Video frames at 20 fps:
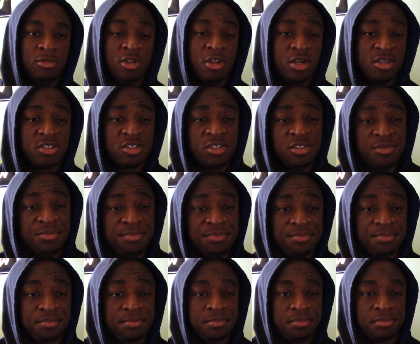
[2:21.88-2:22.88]
Does it?
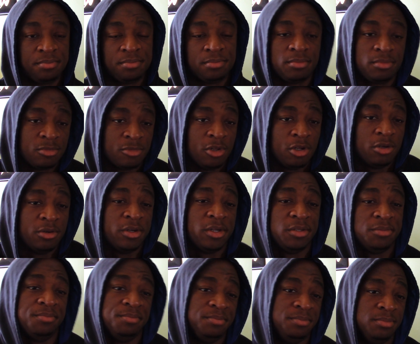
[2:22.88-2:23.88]
All
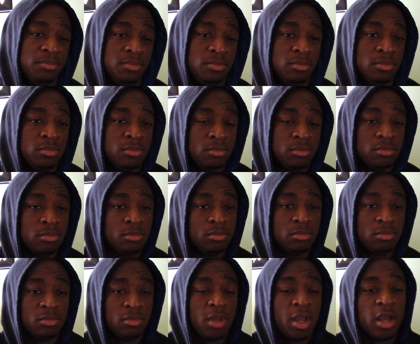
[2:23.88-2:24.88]
right.
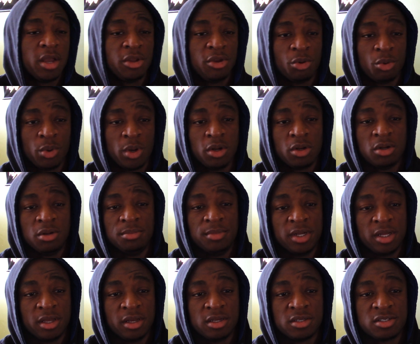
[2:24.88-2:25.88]
Yeah, you're welcome, I
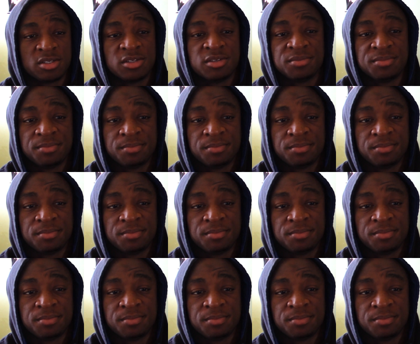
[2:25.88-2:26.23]
guess.